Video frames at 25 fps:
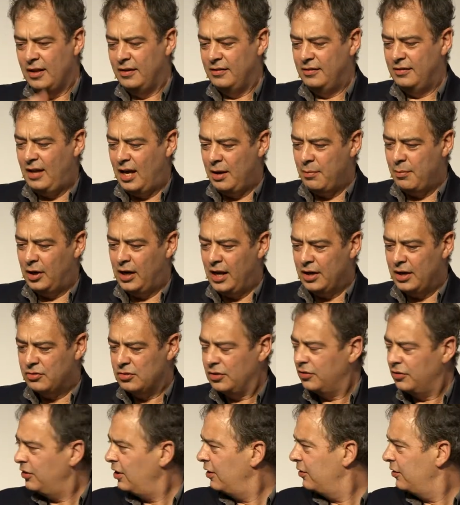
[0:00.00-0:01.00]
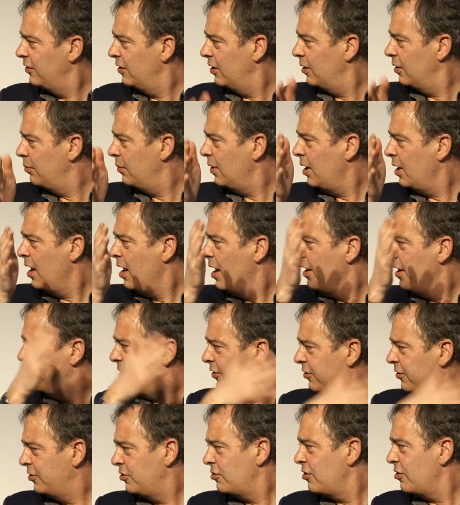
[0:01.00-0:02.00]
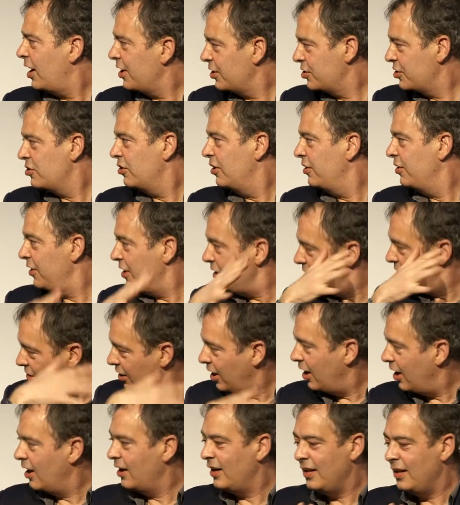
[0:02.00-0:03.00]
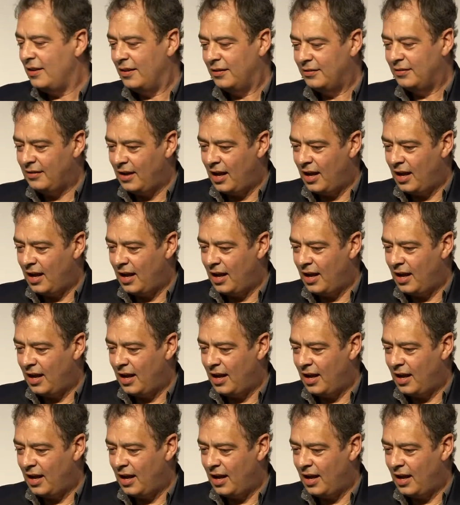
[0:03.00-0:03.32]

same electoral system. The structure is entirely the